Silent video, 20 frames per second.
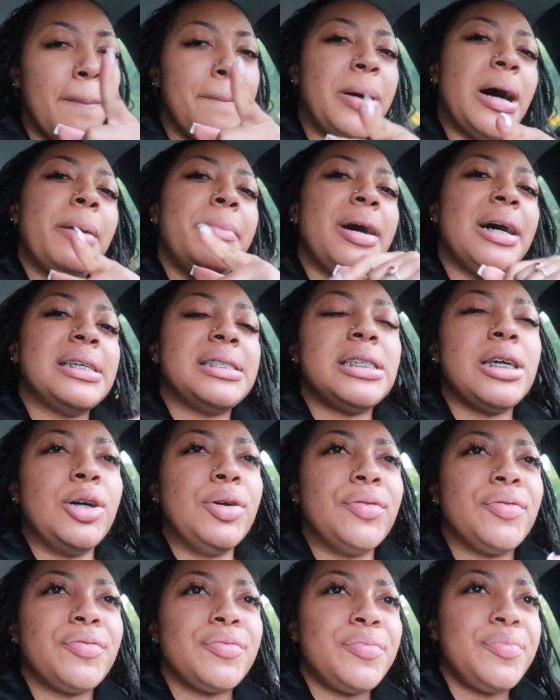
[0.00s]
By
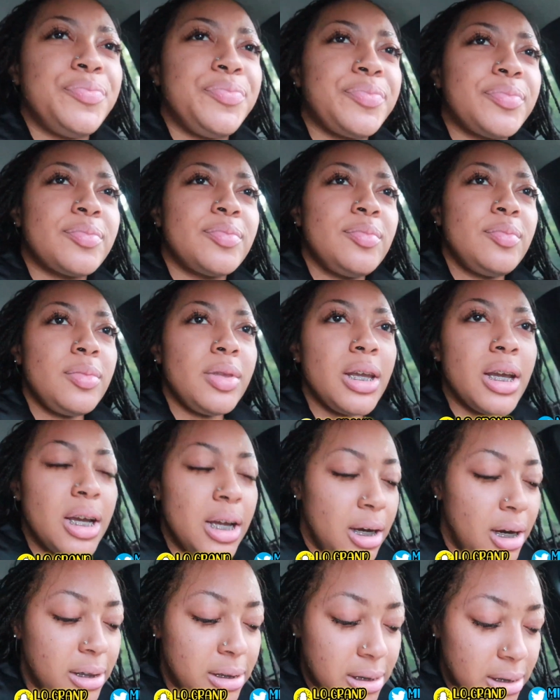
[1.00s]
myself.
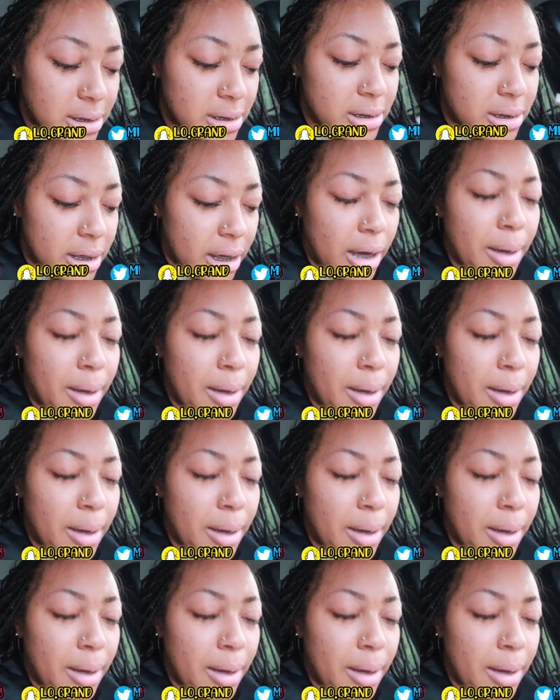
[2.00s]
This is the